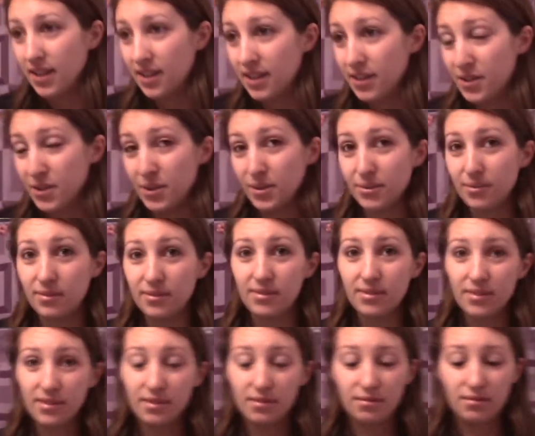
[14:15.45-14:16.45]
you know,
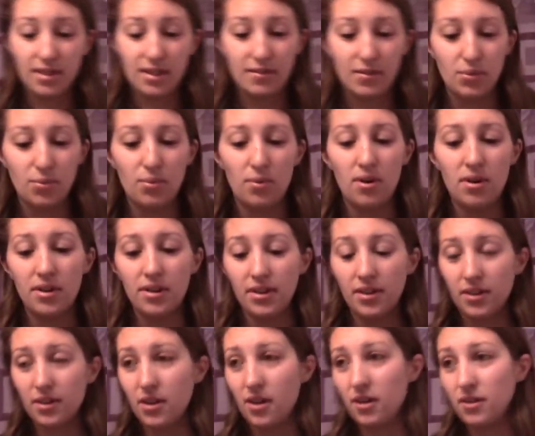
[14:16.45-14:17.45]
flavored water,
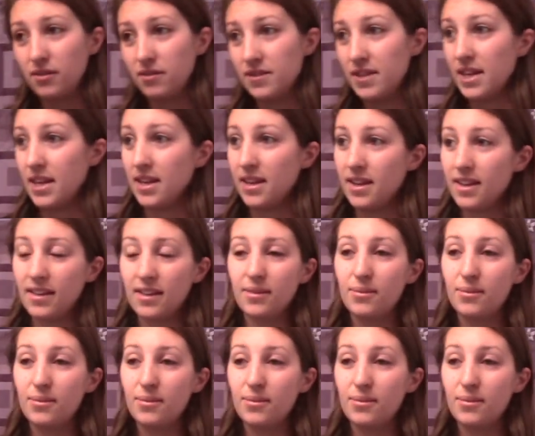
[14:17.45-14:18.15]
coffee,